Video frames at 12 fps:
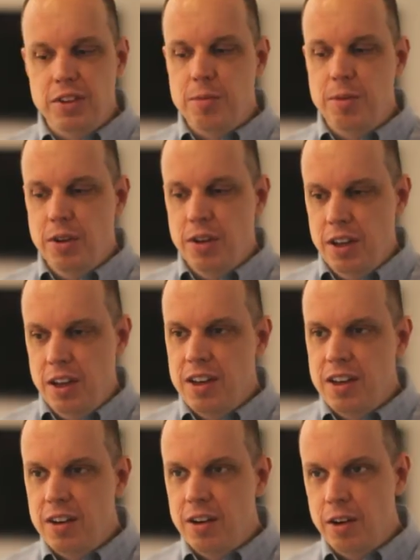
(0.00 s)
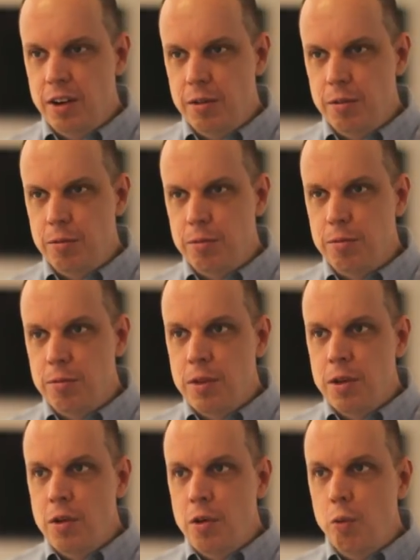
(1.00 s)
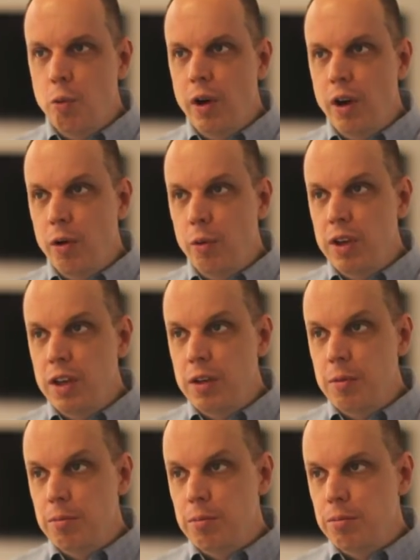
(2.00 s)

community, uh, where we